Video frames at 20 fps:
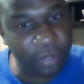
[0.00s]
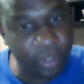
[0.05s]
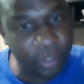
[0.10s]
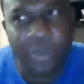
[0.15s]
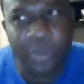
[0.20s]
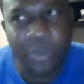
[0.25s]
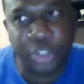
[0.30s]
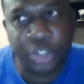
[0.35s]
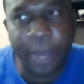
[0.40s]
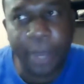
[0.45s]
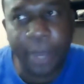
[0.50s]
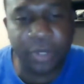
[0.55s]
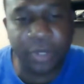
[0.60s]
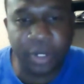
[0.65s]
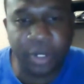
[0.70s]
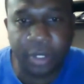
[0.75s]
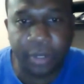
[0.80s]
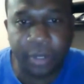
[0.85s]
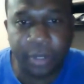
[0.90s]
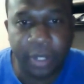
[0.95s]
I was trapped
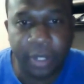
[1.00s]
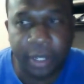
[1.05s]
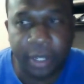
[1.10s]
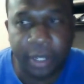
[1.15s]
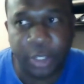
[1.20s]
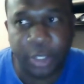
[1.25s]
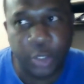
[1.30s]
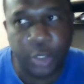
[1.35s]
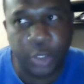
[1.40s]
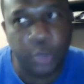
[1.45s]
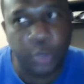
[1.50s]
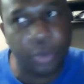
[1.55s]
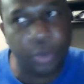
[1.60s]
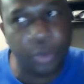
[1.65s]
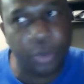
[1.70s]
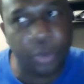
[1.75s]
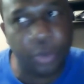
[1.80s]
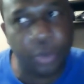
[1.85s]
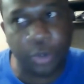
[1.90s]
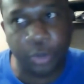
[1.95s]
in a
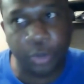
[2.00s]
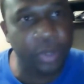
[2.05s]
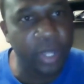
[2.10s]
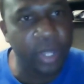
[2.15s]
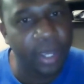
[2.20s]
cubicle